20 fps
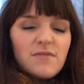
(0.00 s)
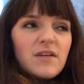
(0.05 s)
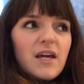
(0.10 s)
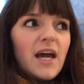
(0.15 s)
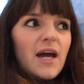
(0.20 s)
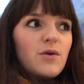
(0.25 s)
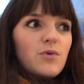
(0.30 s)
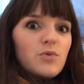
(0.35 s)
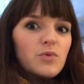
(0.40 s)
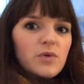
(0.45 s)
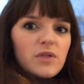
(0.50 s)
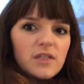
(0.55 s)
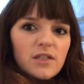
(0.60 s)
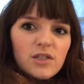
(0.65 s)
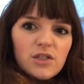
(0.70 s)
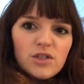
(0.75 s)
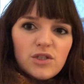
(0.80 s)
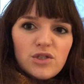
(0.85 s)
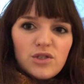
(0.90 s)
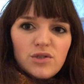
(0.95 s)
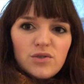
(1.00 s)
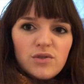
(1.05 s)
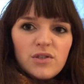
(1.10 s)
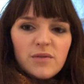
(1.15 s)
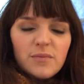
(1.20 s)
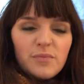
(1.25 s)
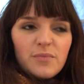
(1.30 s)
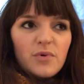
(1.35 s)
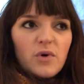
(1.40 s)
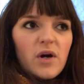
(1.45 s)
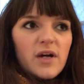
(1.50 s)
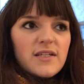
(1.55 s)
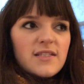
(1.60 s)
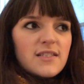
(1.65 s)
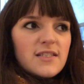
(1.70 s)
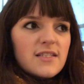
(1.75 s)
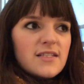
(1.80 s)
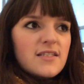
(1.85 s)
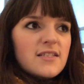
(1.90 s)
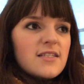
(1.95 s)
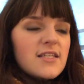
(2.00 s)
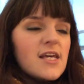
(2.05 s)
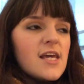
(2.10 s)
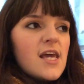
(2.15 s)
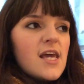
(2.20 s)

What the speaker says: They had really good student prices,